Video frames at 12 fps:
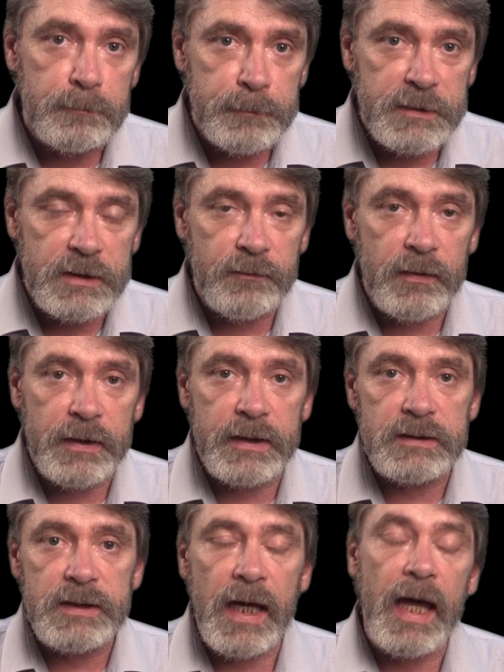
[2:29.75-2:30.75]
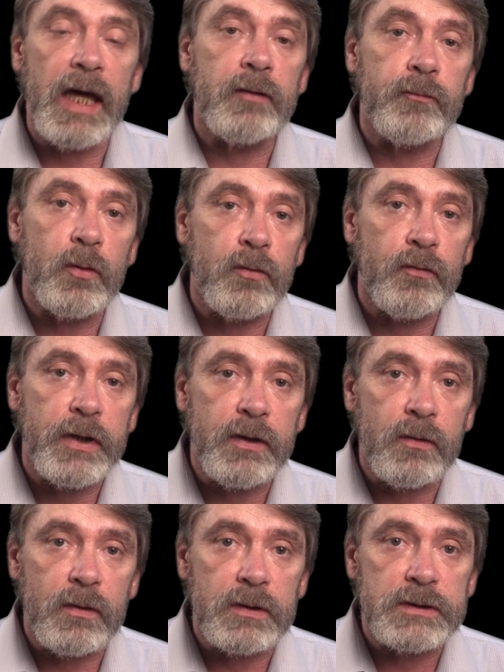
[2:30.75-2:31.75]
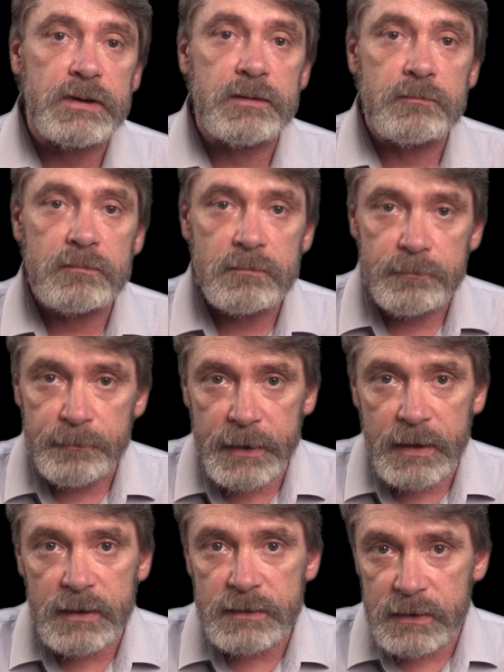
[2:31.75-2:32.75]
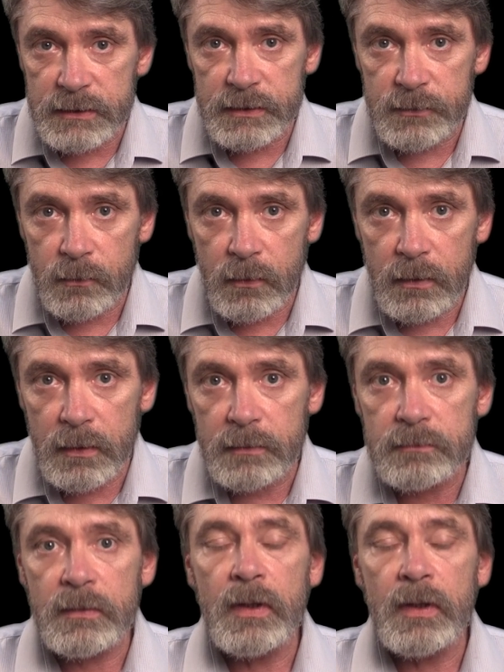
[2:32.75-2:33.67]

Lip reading: civilians have no recourse because this is war.